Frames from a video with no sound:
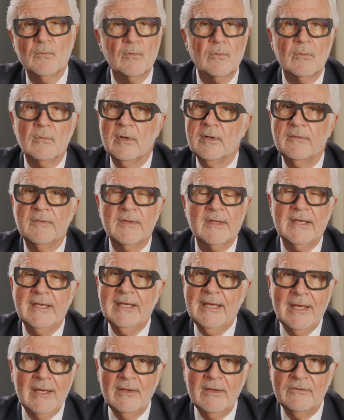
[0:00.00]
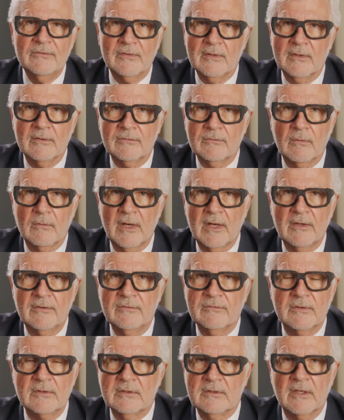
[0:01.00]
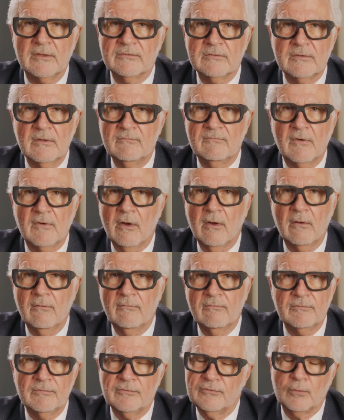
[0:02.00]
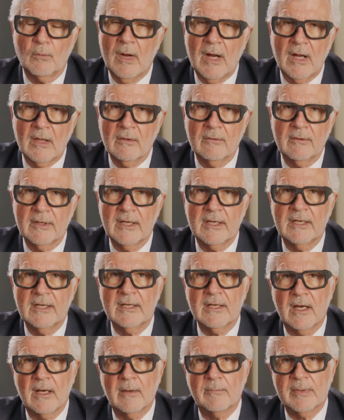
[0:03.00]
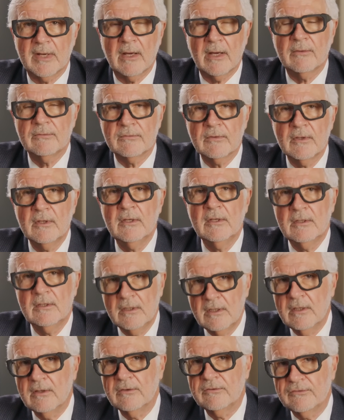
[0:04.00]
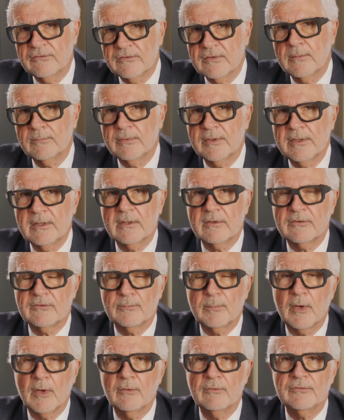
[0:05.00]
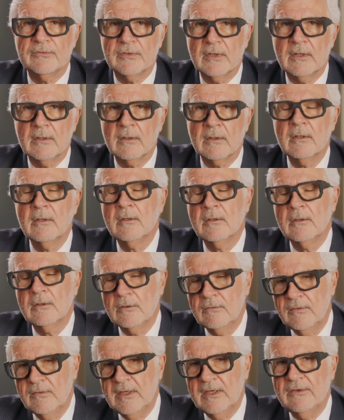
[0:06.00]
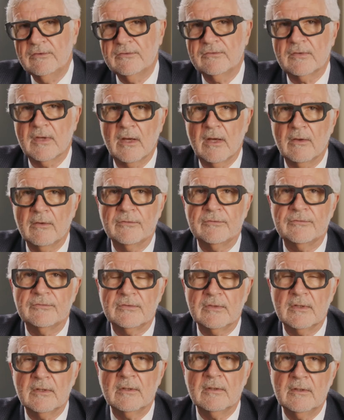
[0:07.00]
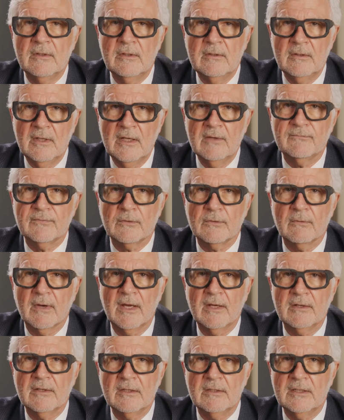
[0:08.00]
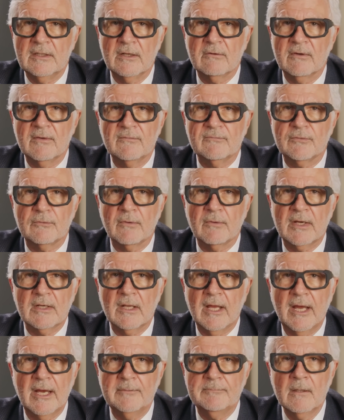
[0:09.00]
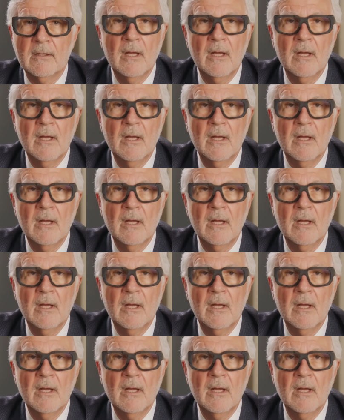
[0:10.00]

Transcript: one of the easiest ways that doesn't involve swallowing any compounds is simply exposing these cells to infrared and near-infrared light.